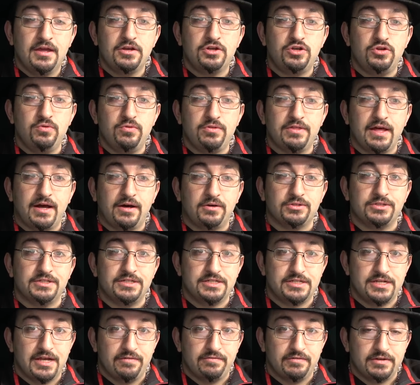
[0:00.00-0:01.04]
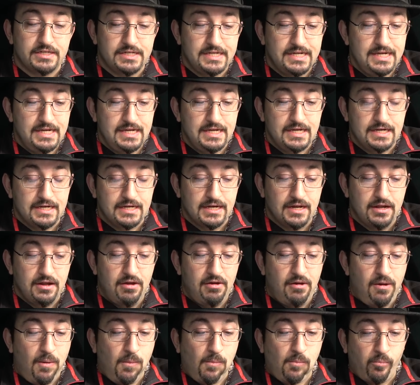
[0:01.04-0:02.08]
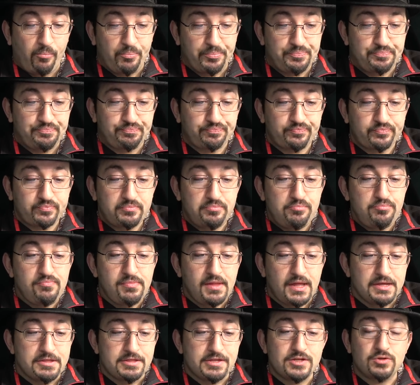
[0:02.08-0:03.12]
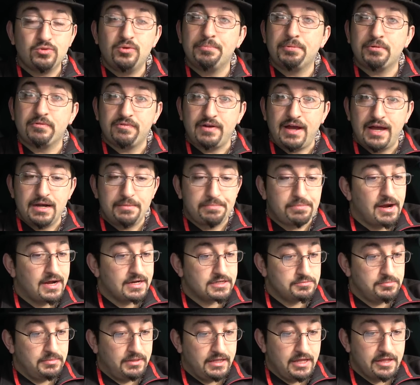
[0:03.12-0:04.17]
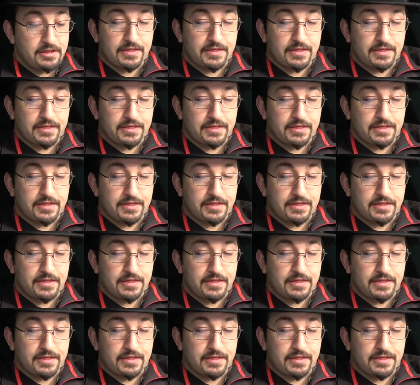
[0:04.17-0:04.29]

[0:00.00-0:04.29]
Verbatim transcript: two thousand seventeen. This will provide approximately one